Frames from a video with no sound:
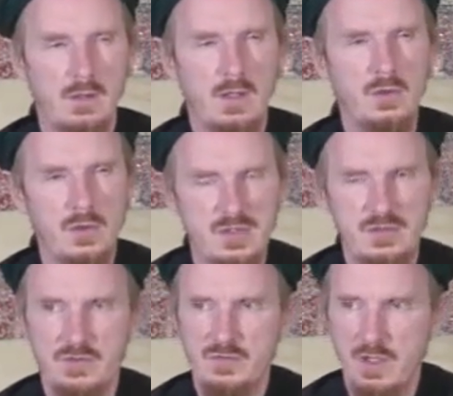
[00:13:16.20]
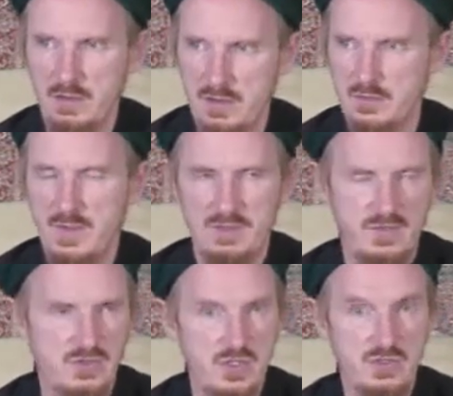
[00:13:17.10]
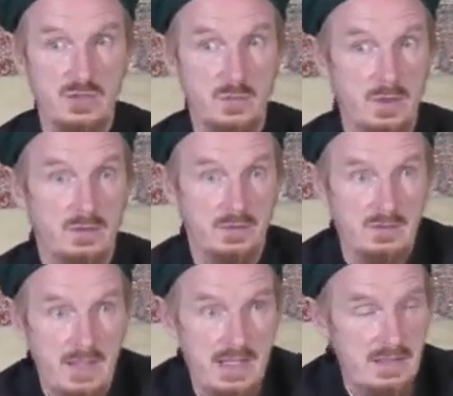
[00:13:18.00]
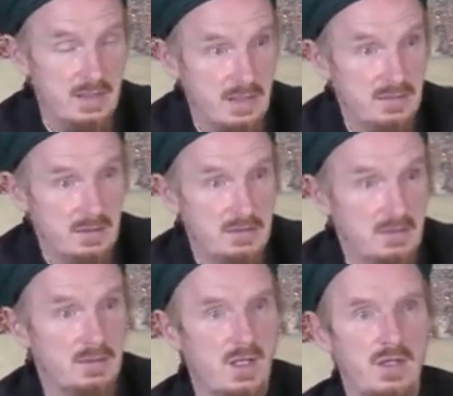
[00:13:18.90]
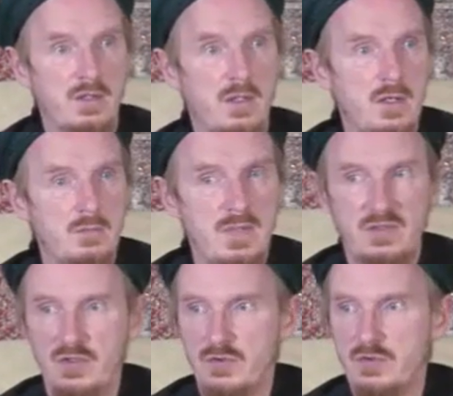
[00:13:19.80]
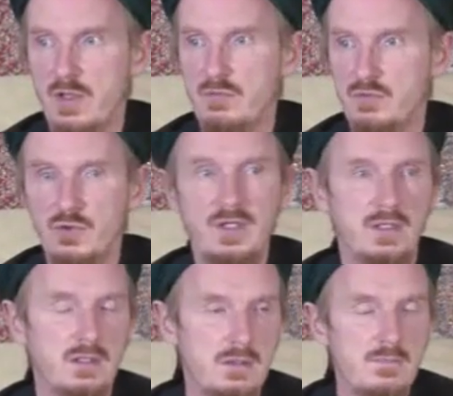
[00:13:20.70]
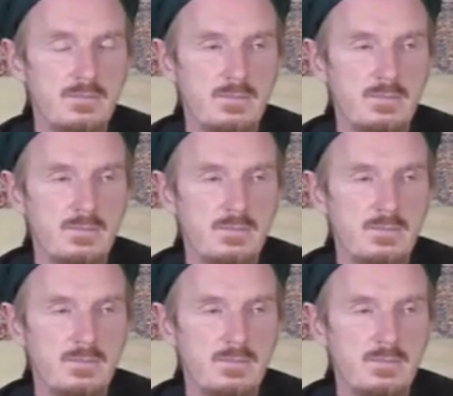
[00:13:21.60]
A knowledge of Allah's manifestation in the world alienates us and makes us afraid.